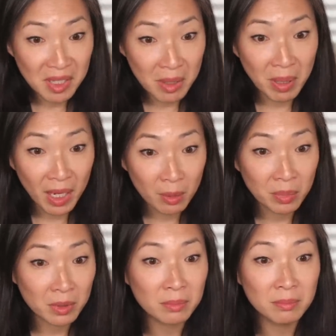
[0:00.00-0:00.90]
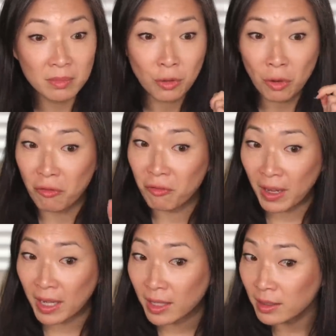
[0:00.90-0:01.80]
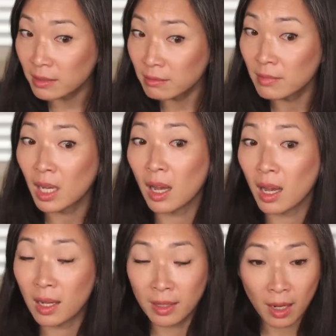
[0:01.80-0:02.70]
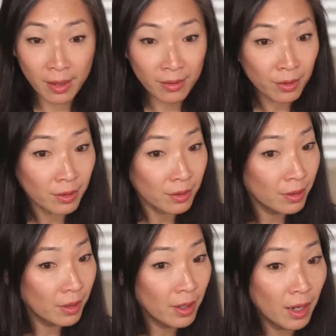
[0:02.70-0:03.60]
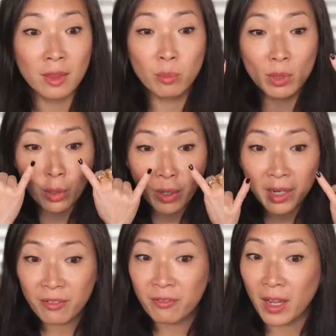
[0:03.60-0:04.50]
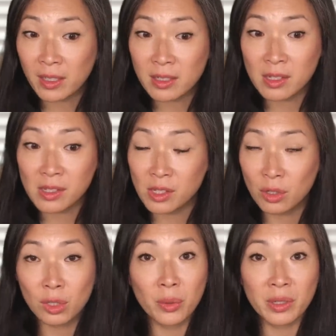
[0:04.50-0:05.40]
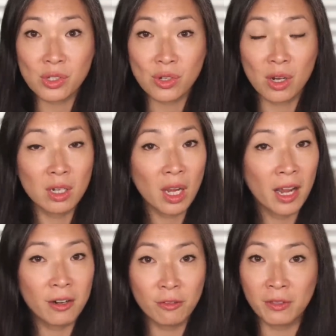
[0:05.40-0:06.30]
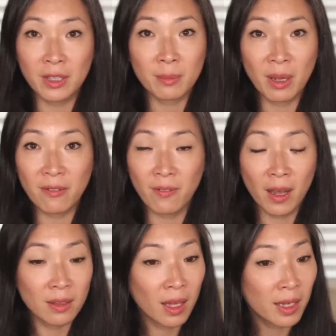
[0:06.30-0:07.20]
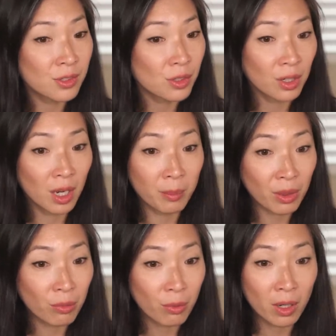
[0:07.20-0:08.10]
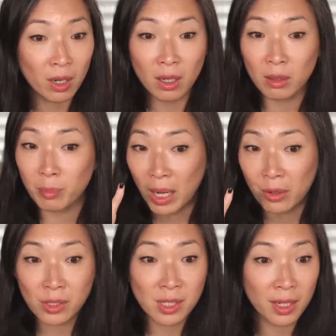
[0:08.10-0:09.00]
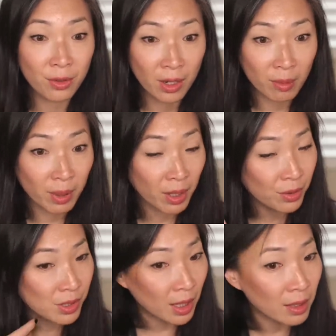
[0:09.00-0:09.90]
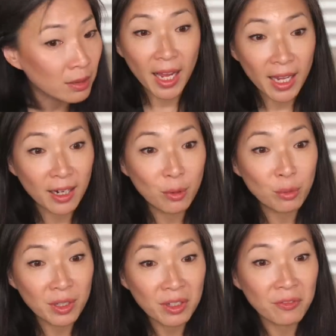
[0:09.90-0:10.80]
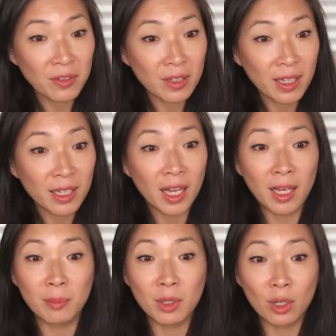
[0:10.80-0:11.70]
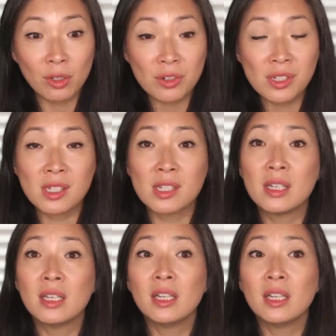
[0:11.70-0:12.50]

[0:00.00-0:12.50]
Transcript: impeccable. No fading on either. The blurring effect is still going strong. I don't feel like my fine lines are coming through at all, powder side or non-powder side. And I really feel like I'm cursed